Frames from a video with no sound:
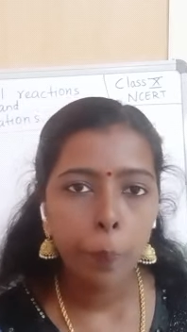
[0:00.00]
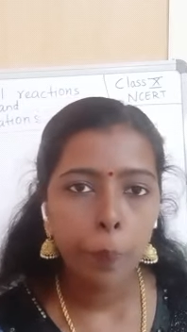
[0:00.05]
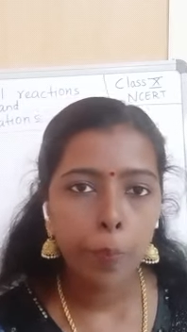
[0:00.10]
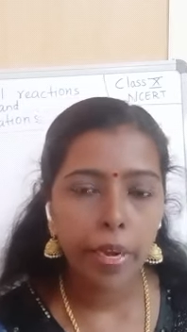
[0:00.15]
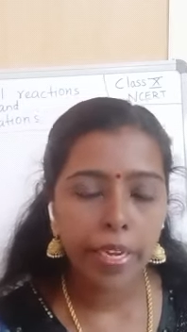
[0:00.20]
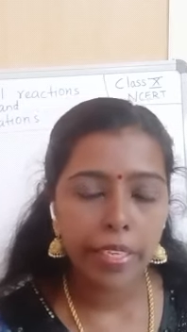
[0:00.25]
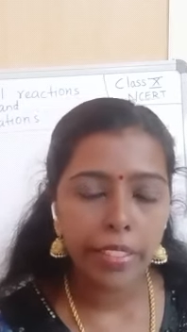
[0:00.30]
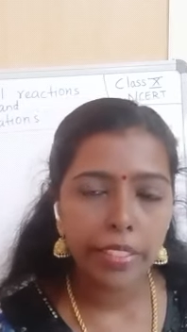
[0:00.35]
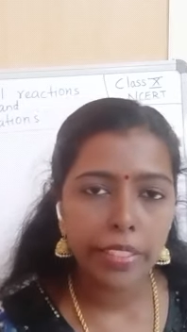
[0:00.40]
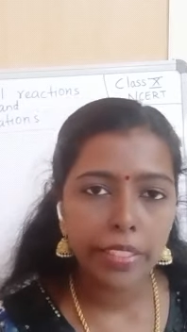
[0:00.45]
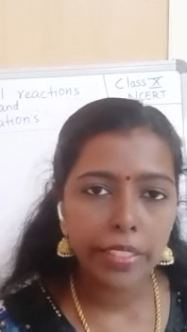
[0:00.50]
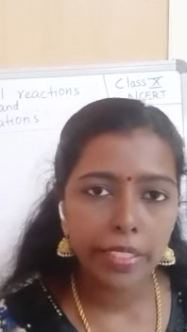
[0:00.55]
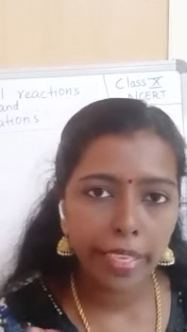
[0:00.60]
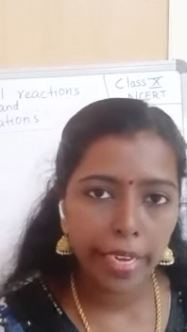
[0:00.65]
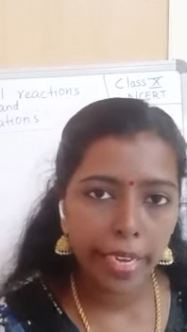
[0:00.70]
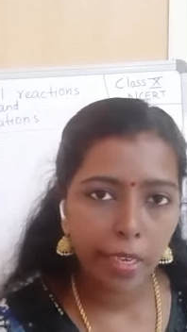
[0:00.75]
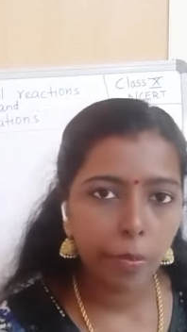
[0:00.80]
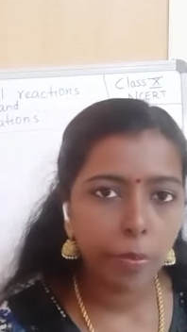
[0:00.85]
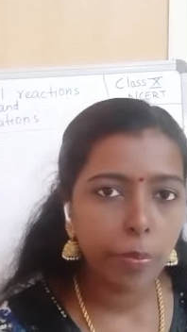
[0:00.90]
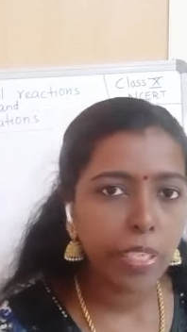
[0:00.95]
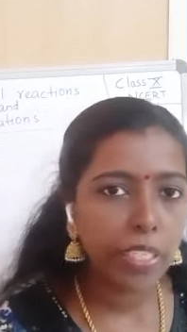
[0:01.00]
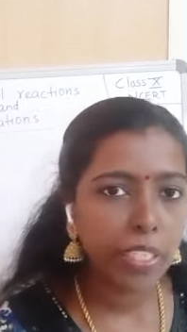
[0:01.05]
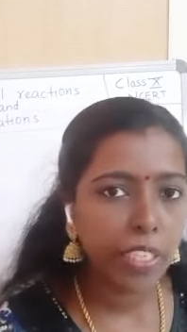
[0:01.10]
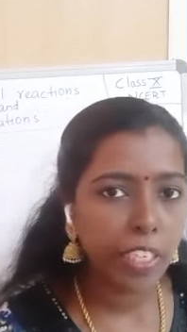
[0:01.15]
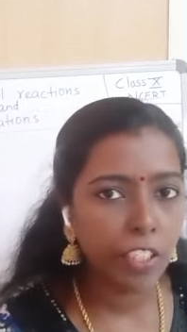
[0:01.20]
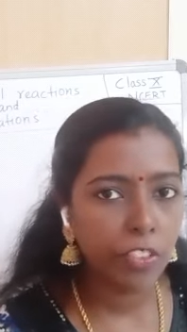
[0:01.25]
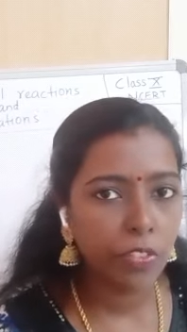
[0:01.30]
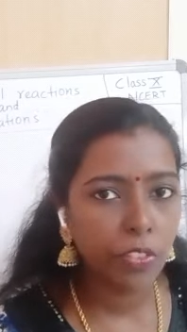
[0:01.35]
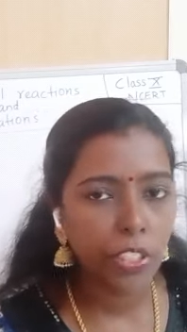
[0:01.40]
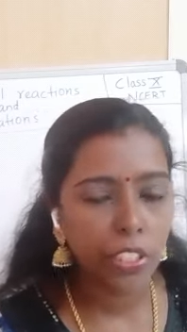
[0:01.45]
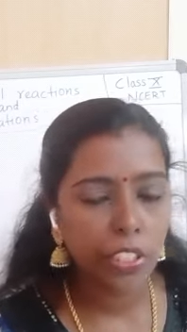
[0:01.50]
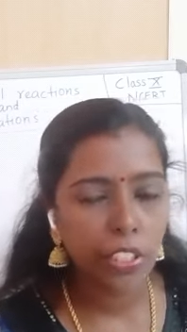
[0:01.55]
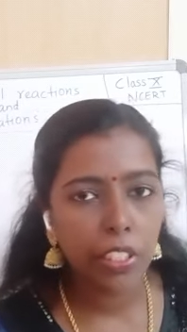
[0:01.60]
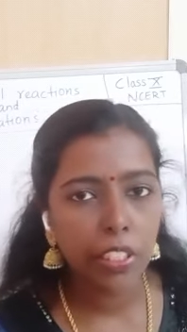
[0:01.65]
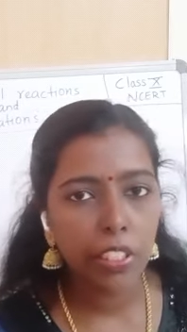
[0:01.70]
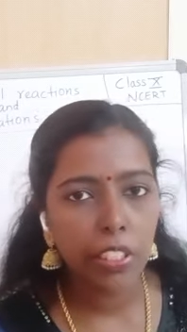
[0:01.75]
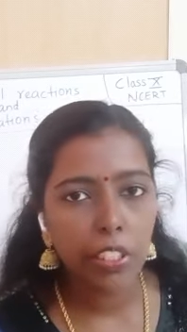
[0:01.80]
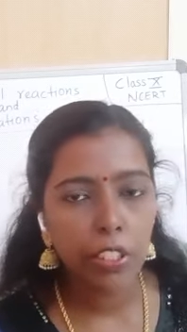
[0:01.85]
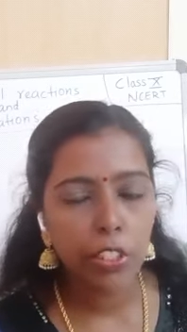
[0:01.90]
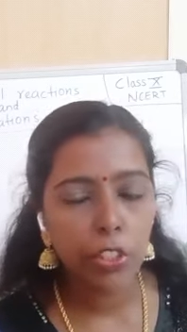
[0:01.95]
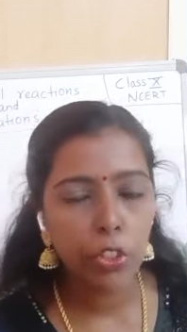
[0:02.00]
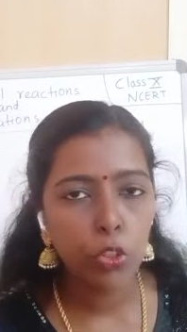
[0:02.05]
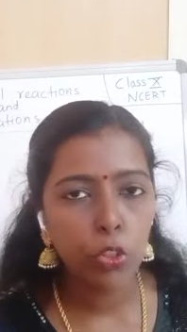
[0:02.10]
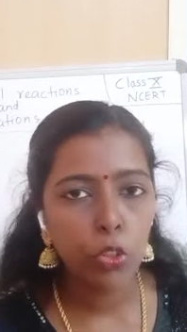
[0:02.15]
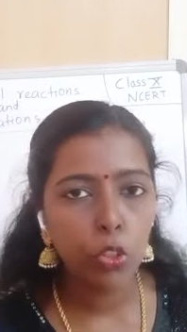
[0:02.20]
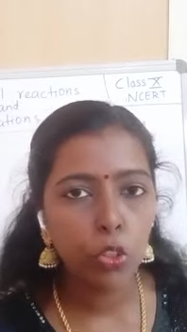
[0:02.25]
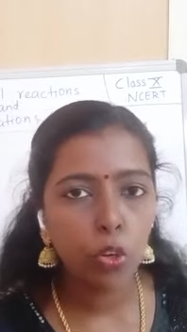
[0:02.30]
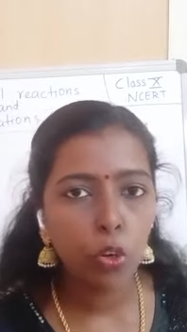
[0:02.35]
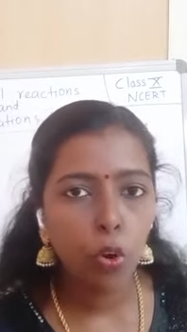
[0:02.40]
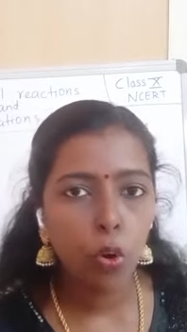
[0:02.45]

and it can be converted into